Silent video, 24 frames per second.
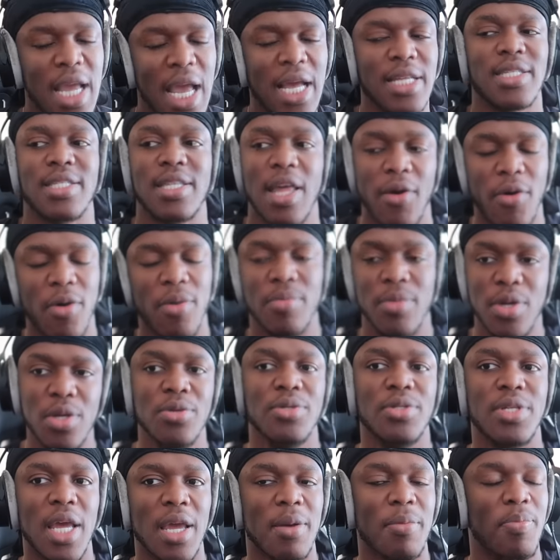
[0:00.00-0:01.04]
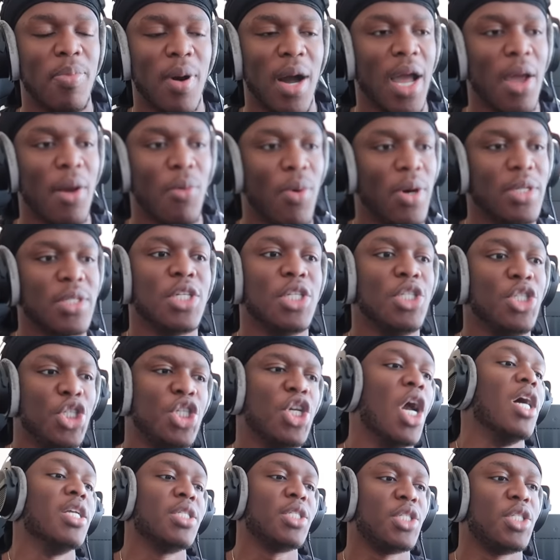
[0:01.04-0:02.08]
Yes, there were music, but it wasn't
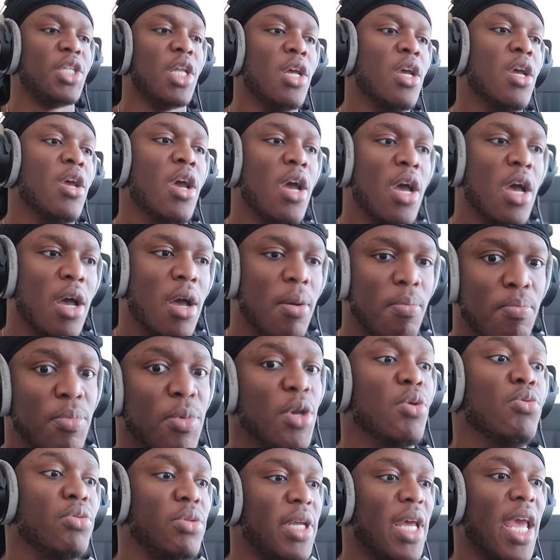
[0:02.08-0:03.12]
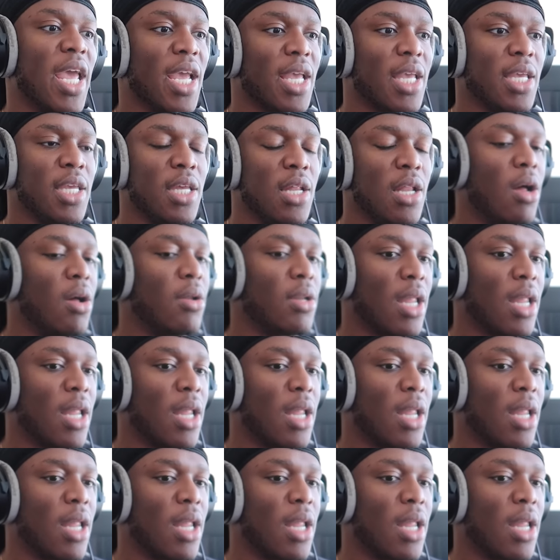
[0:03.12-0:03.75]
just music, you know,